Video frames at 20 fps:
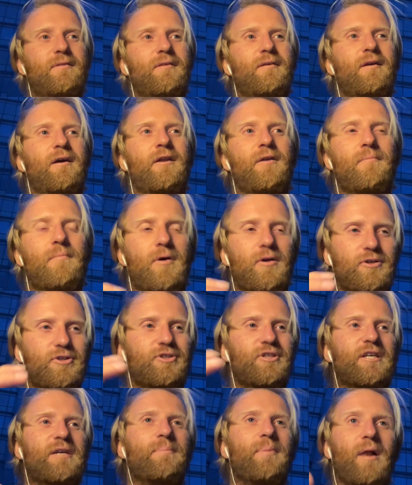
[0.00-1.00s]
at a much
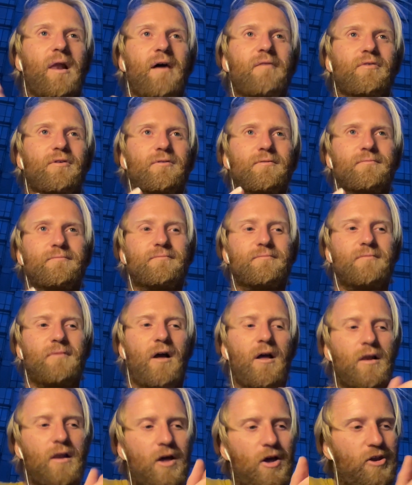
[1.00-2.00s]
deeper level. I
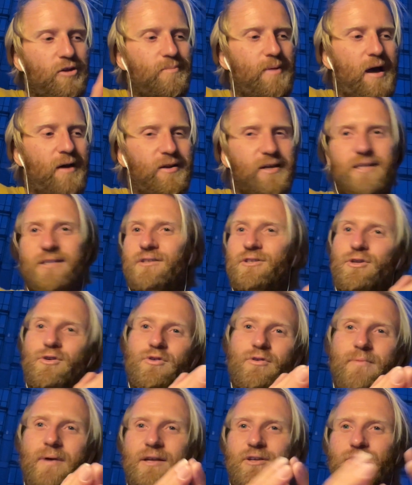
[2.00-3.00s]
learned about it in 2
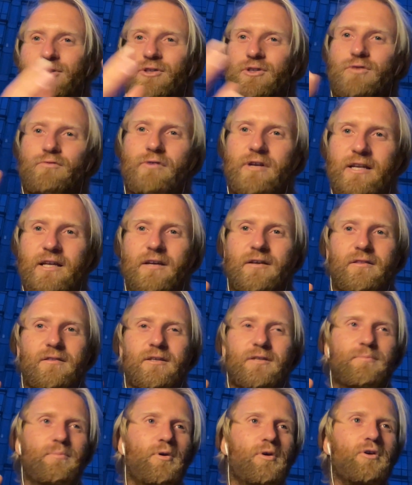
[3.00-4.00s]
dimensions reading this
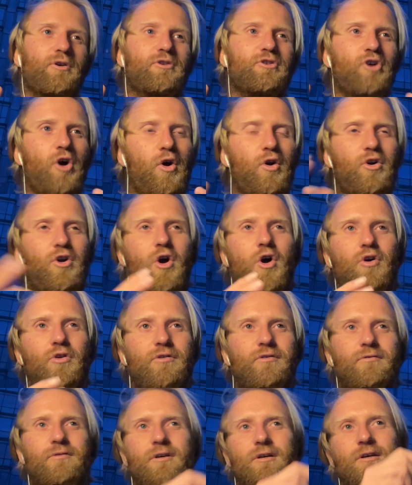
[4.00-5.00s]
book,
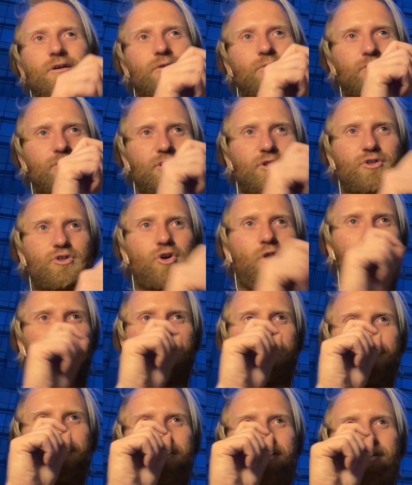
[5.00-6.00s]
.con, which is
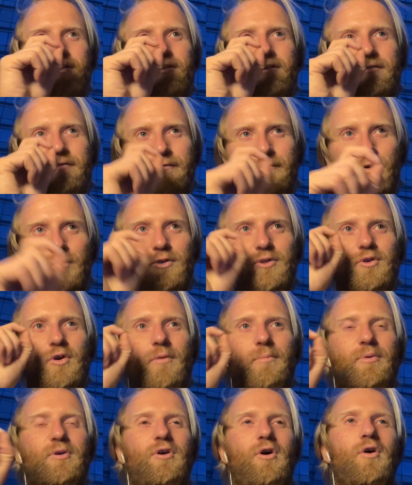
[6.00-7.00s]

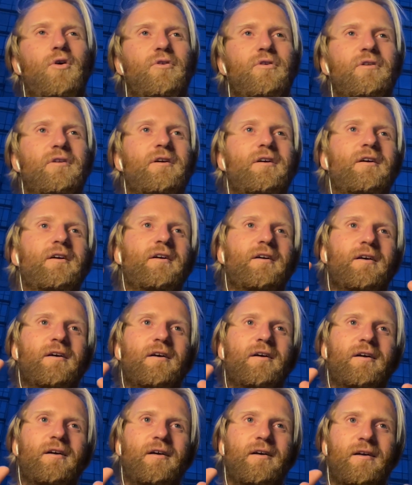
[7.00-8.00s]
.con.
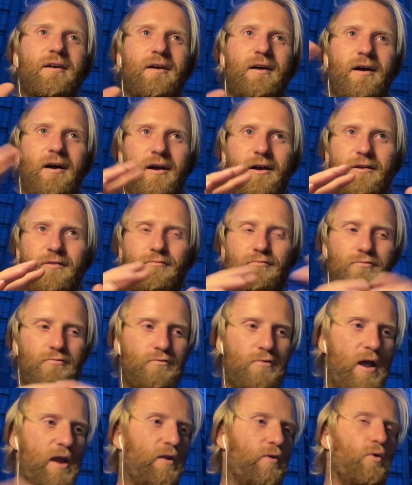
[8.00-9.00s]
I had
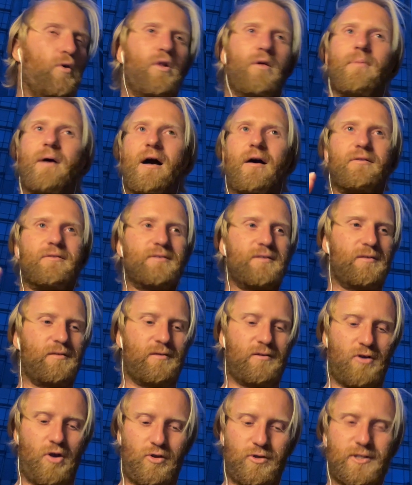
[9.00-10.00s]
read all about the
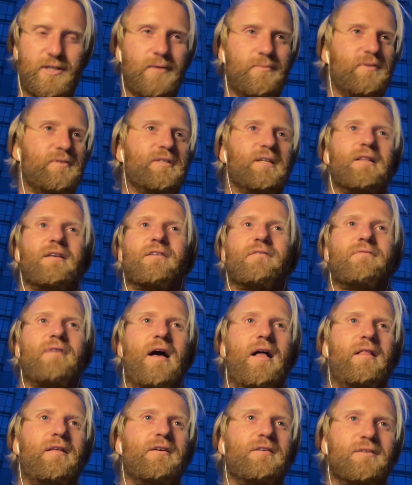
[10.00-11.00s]
concept of Silicon
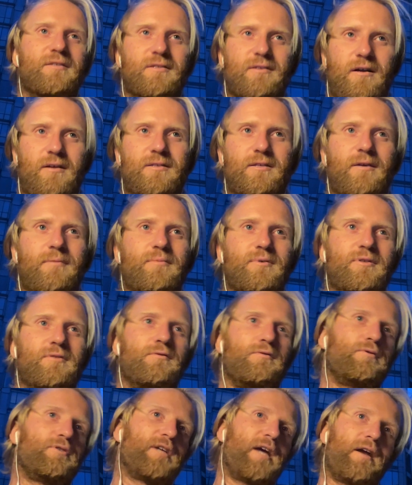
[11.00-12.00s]
Valley and startups
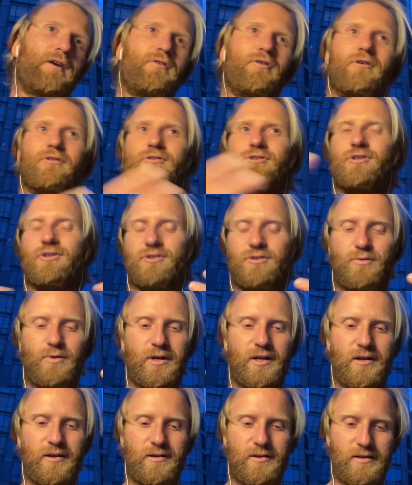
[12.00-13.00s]
through TechCrunch and Twitter